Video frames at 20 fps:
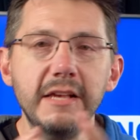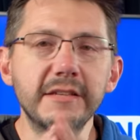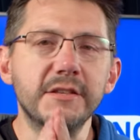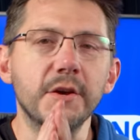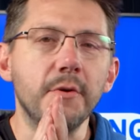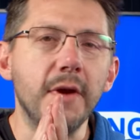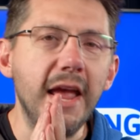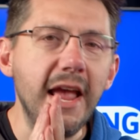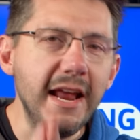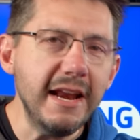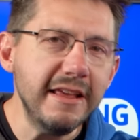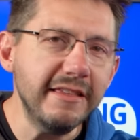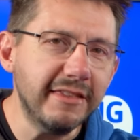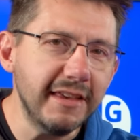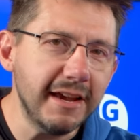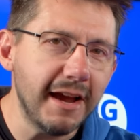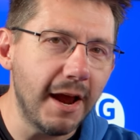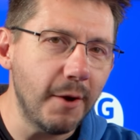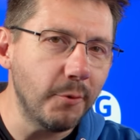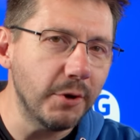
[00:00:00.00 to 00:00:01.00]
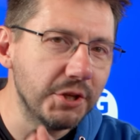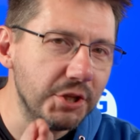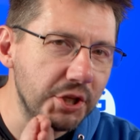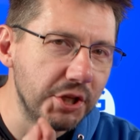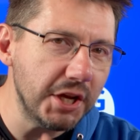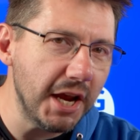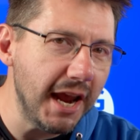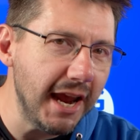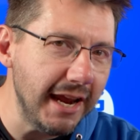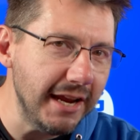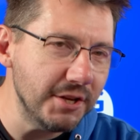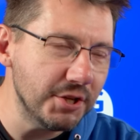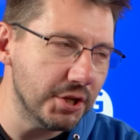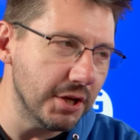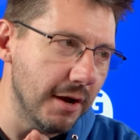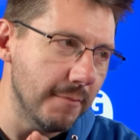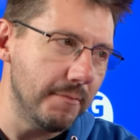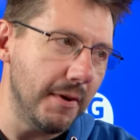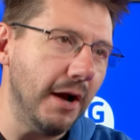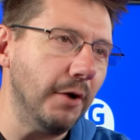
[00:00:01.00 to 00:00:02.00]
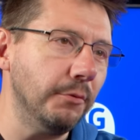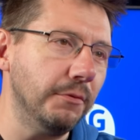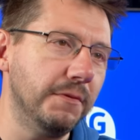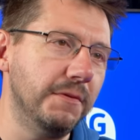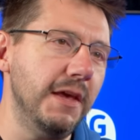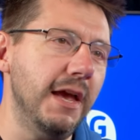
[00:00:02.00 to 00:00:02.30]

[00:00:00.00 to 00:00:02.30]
Is there anything I would change about